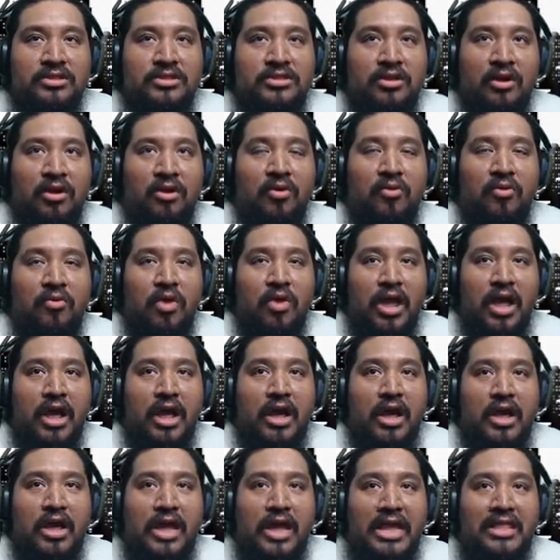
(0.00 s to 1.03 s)
So
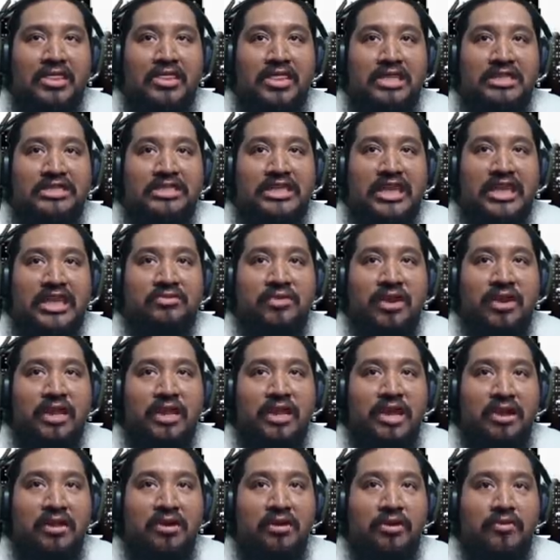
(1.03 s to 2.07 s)
in this case right
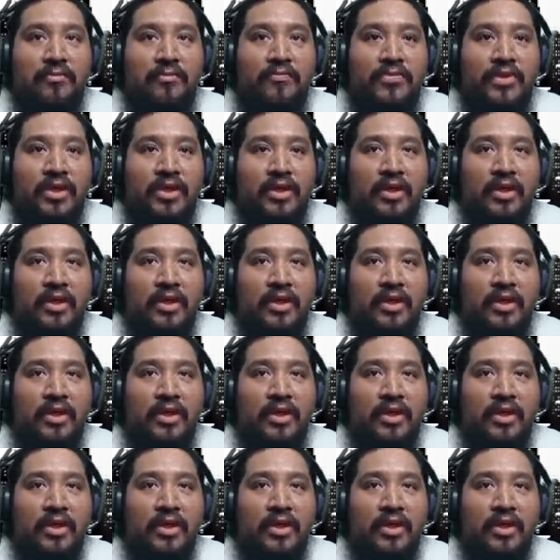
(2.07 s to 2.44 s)
here,